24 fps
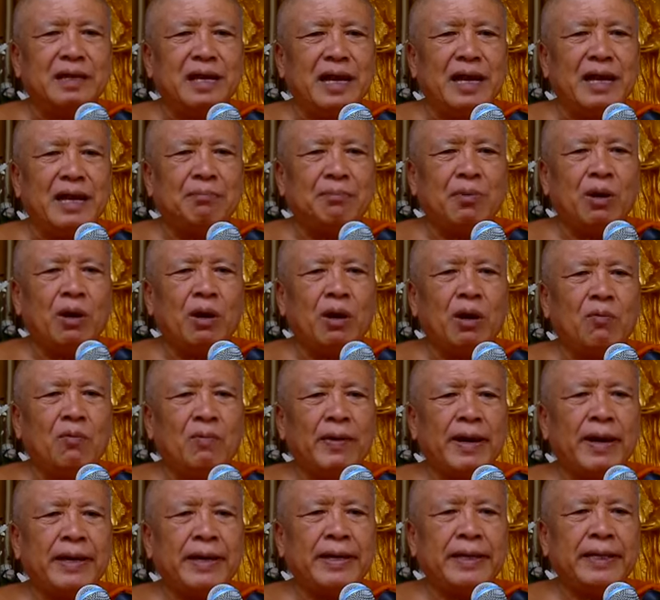And more
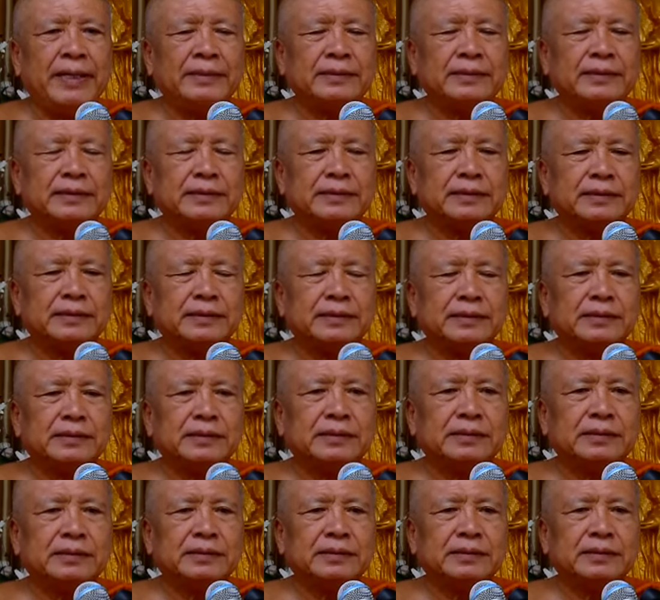awareness
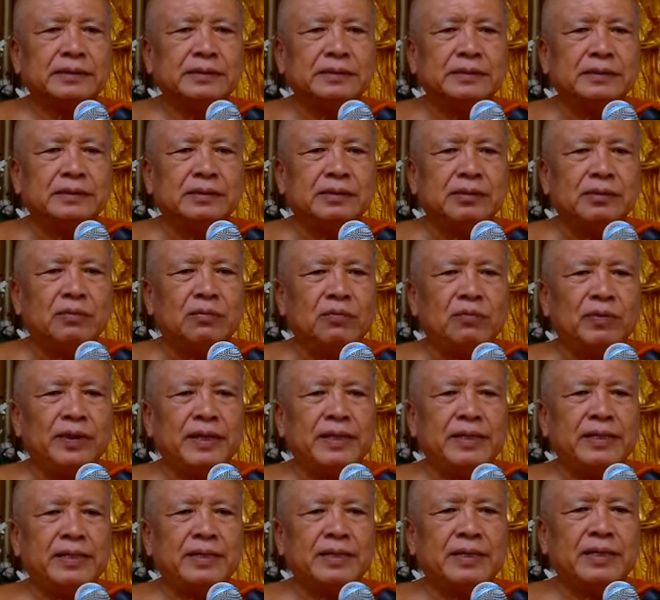
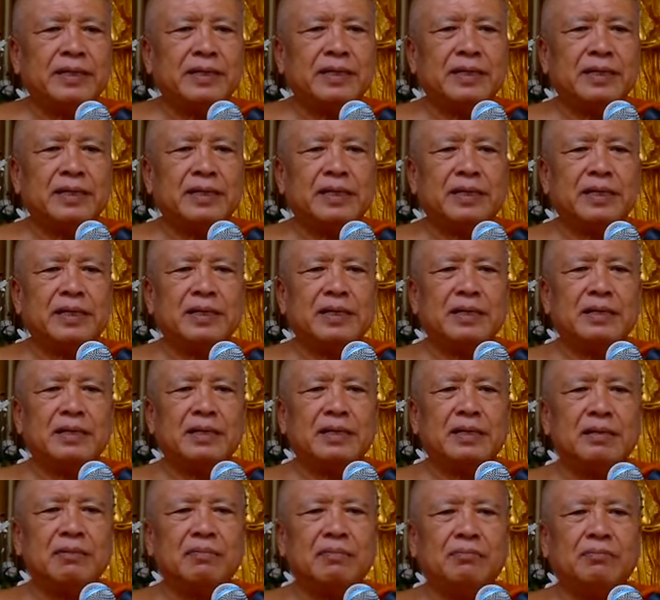with
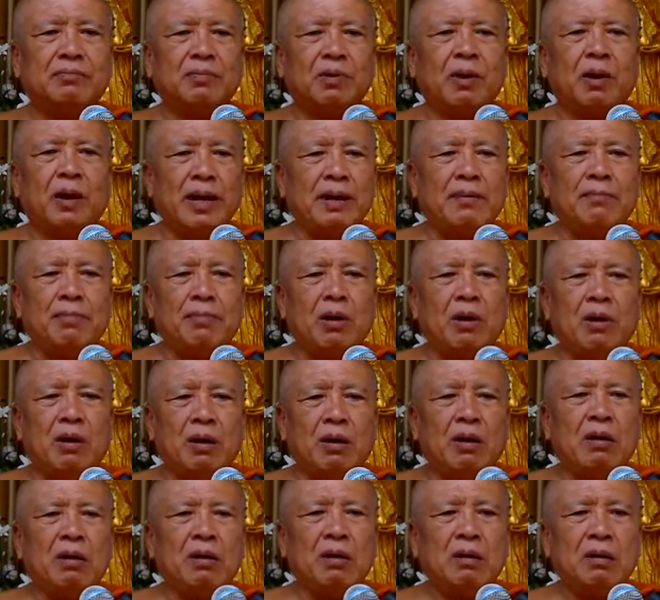more and
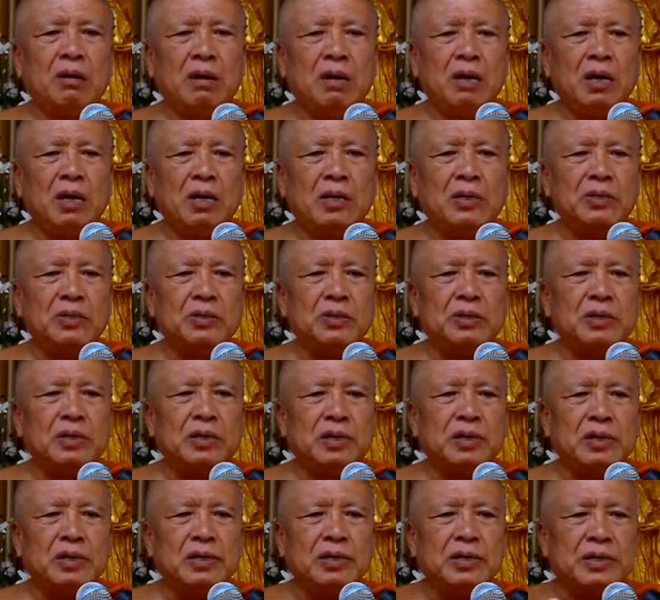more,
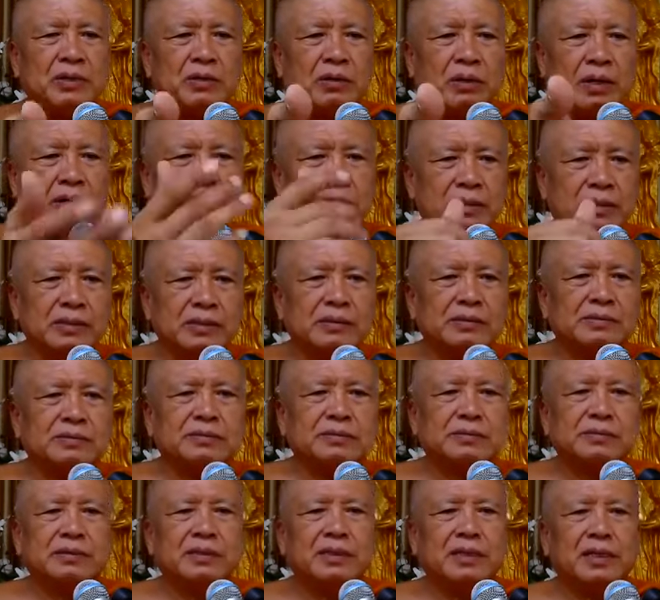it got
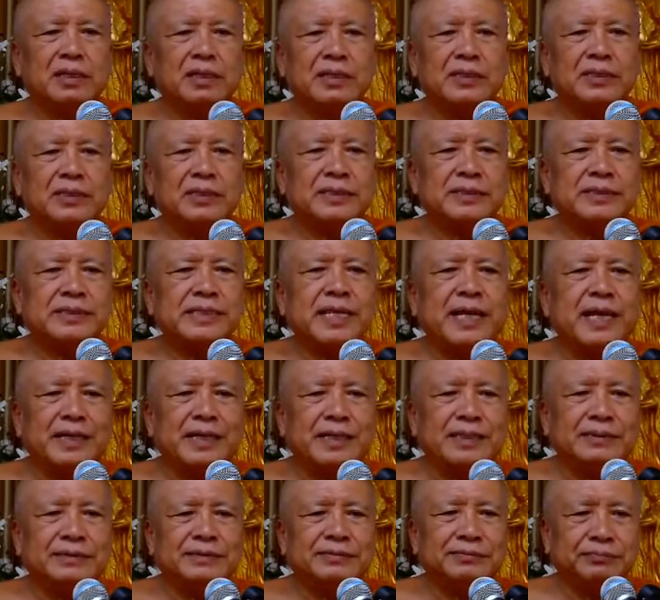
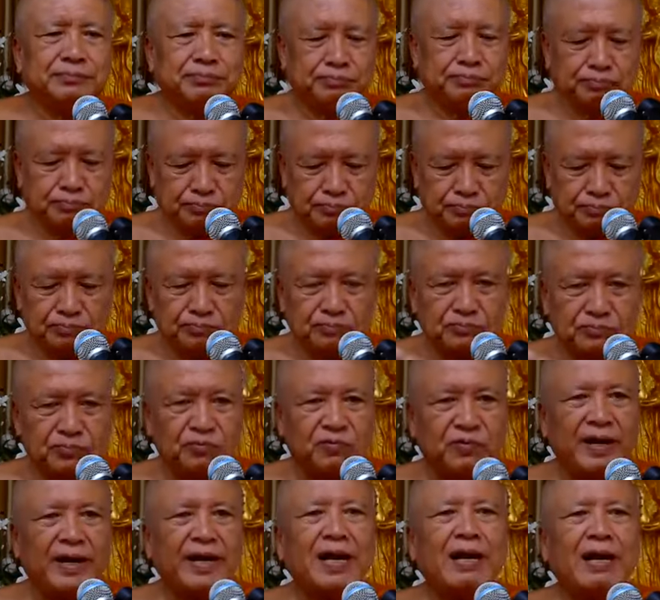sense,
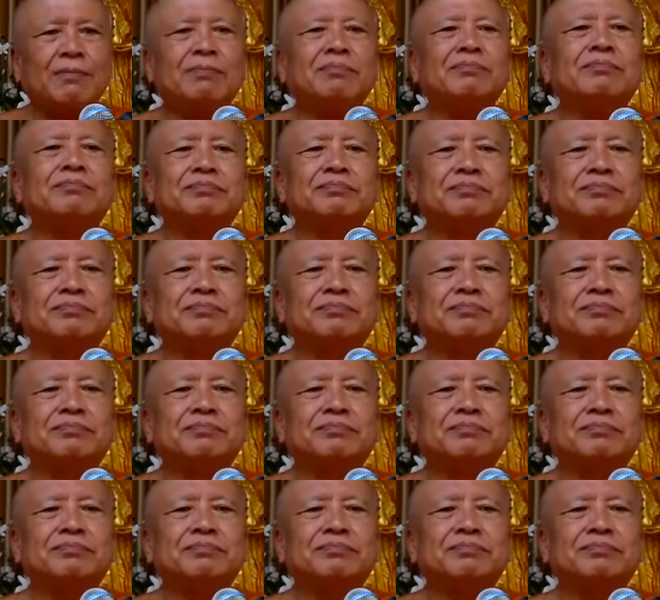wake up.